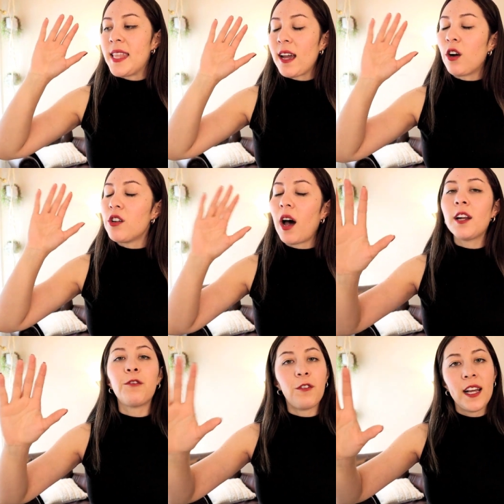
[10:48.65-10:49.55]
they are
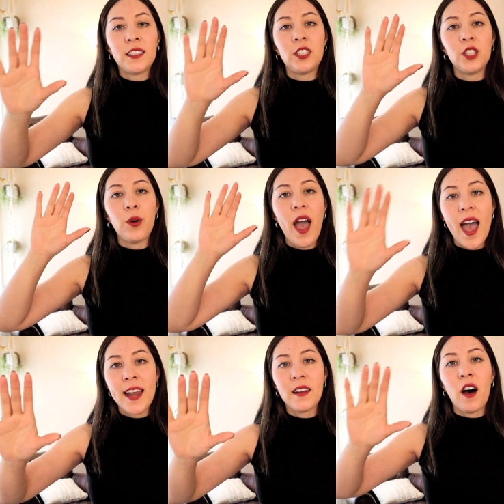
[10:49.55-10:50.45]
not afraid to
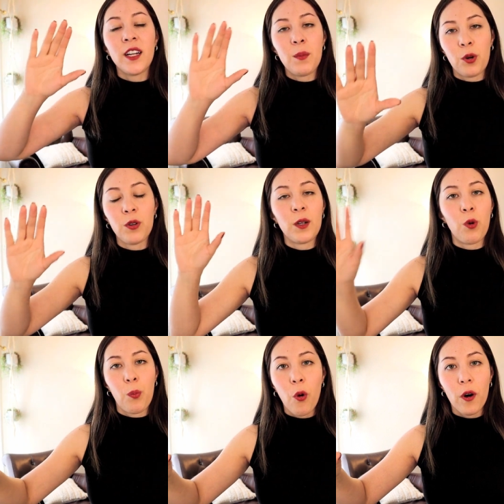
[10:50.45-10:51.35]
end on a
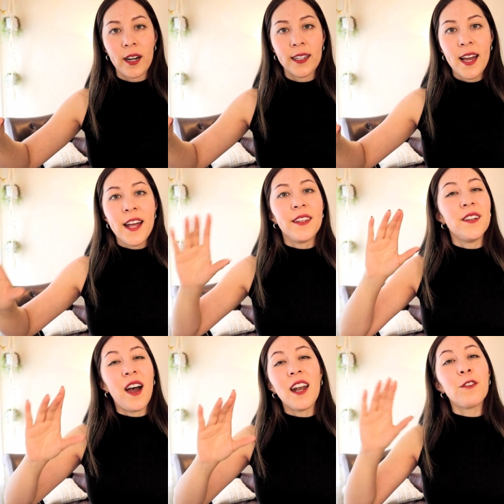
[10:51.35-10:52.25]
broken rapport.
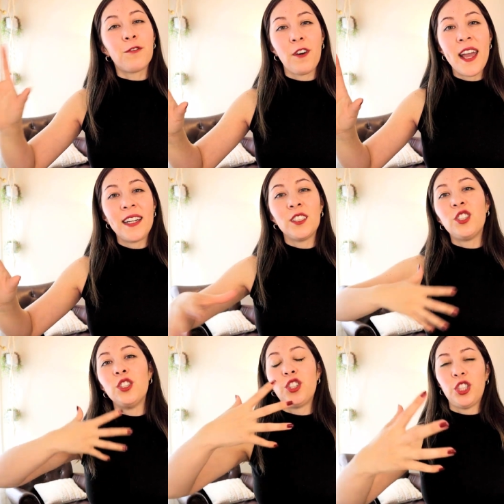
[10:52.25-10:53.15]
They're not afraid
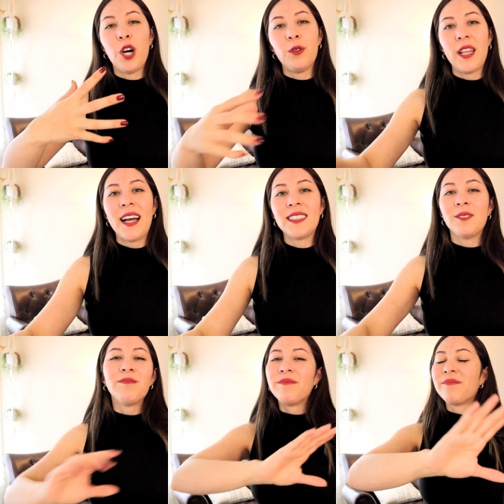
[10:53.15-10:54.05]
to show
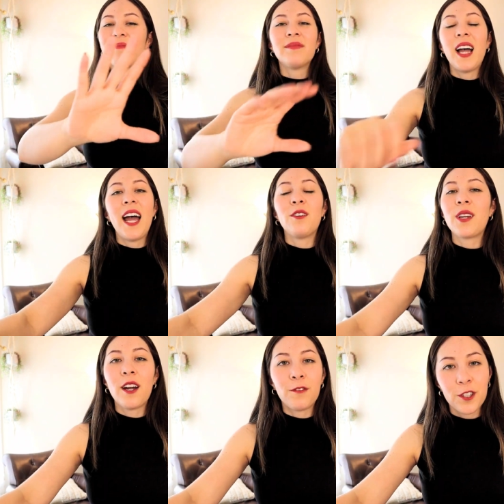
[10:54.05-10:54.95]
that I
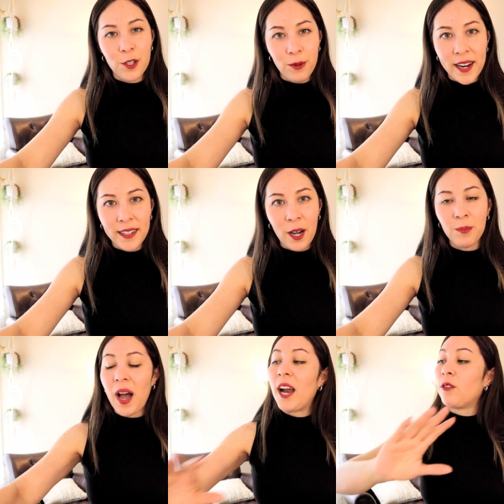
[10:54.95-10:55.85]
don't care for you right
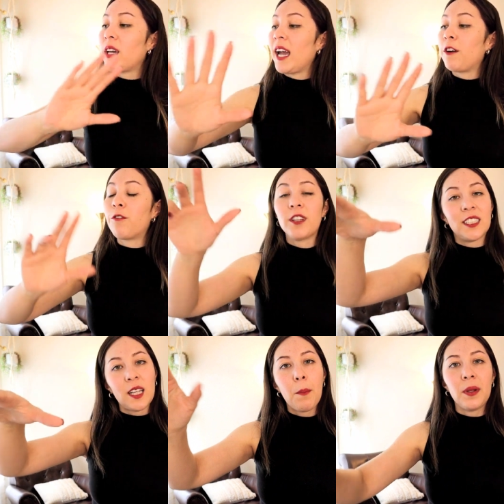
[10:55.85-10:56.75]
now. I don't care for
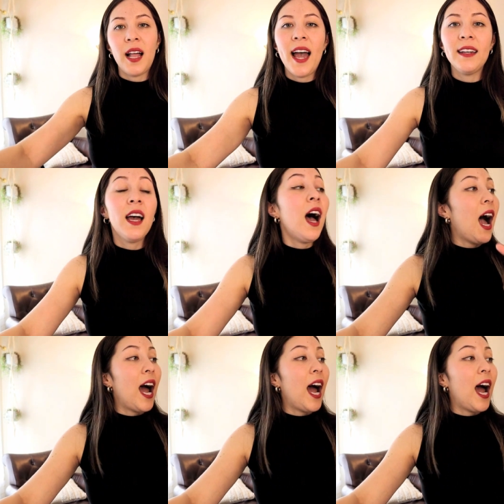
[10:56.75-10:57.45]
this plan.